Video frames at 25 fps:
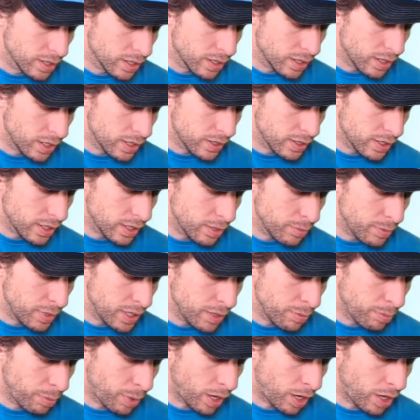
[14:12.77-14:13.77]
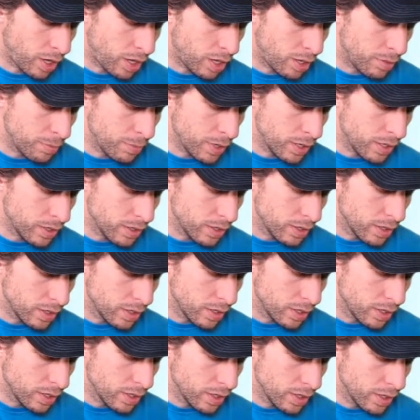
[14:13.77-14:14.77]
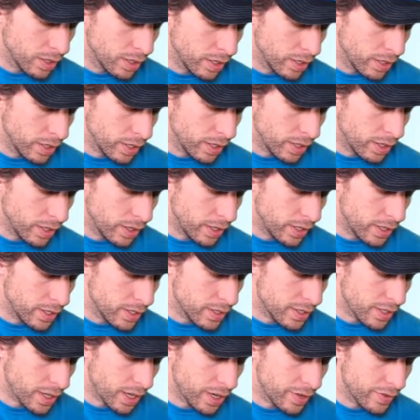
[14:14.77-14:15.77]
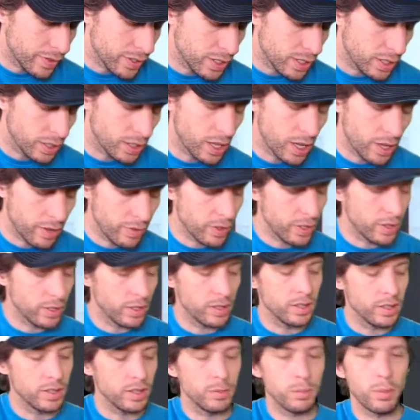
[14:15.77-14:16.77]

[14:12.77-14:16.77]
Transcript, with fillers: That's going to be the palm. And the inside of his glove on the